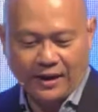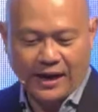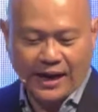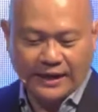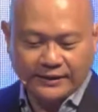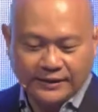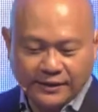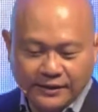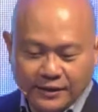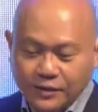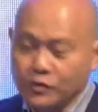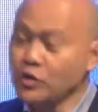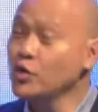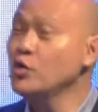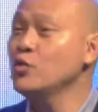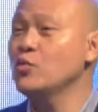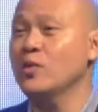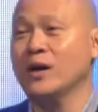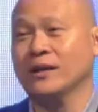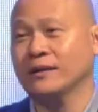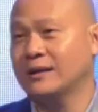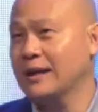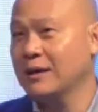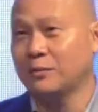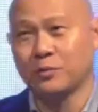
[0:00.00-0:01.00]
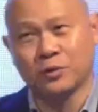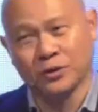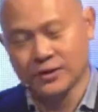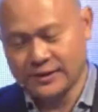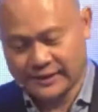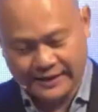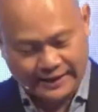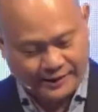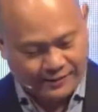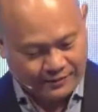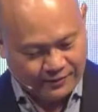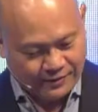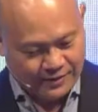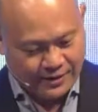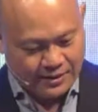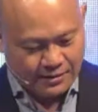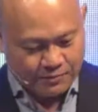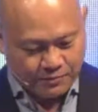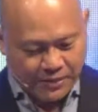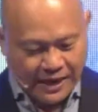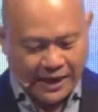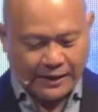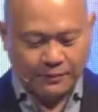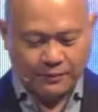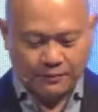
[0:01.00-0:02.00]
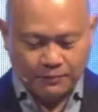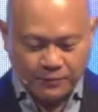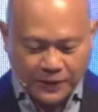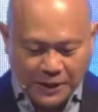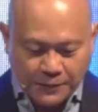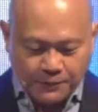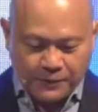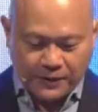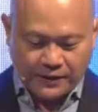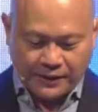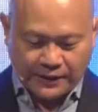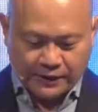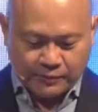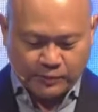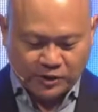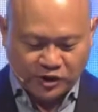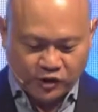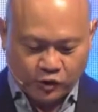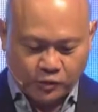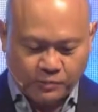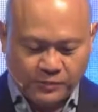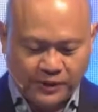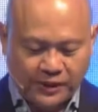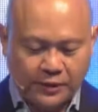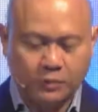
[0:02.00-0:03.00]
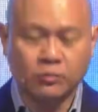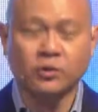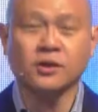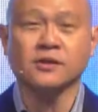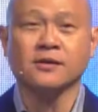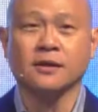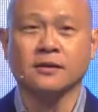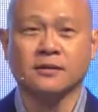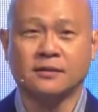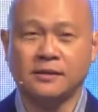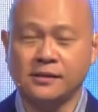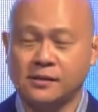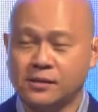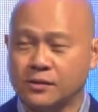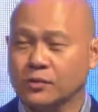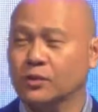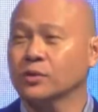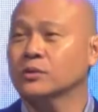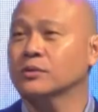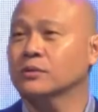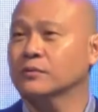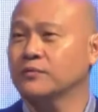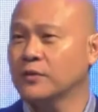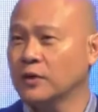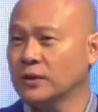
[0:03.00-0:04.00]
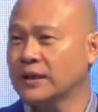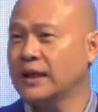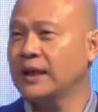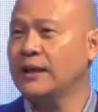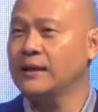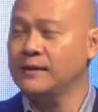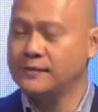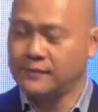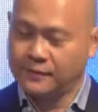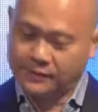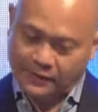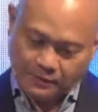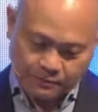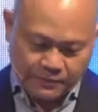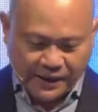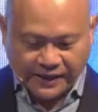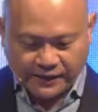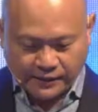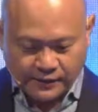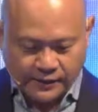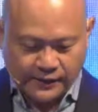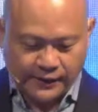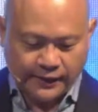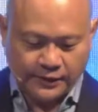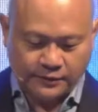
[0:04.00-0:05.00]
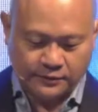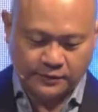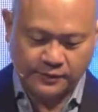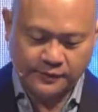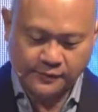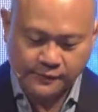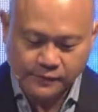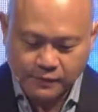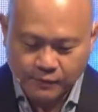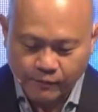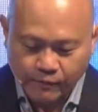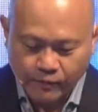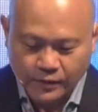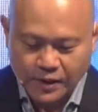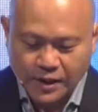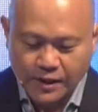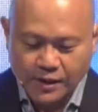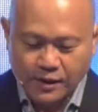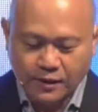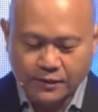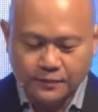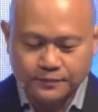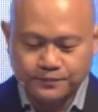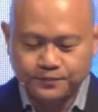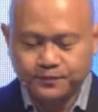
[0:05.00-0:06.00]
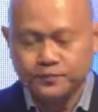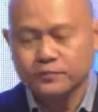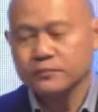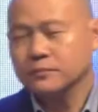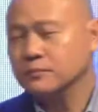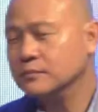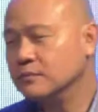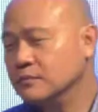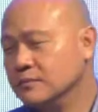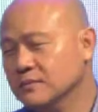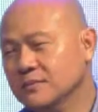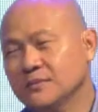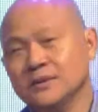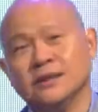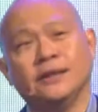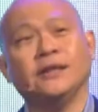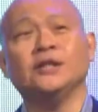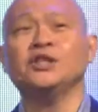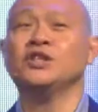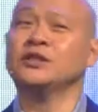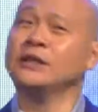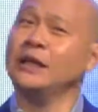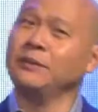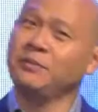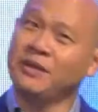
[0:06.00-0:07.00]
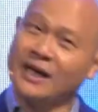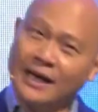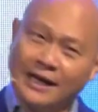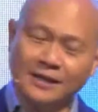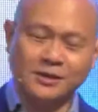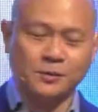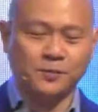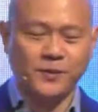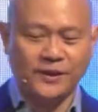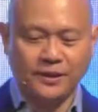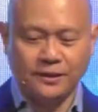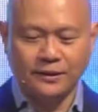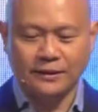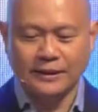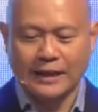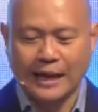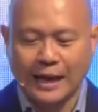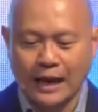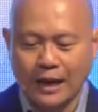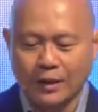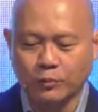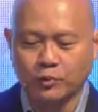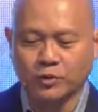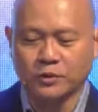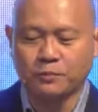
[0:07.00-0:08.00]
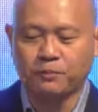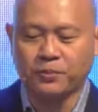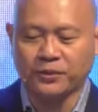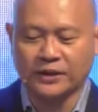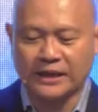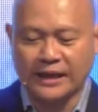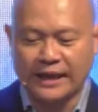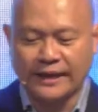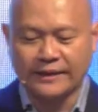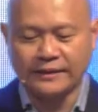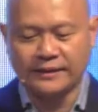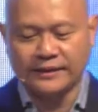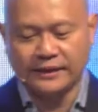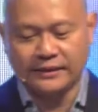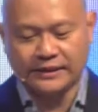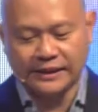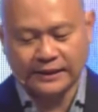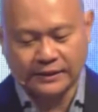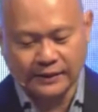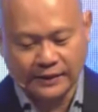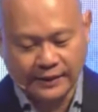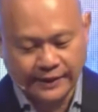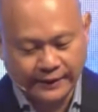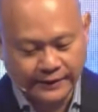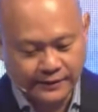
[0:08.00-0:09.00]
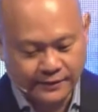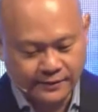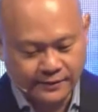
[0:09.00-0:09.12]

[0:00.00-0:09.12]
didn't know what that was, but people later told me it was a disco for gays back in the 80s. Each time he asked me, I would politely decline.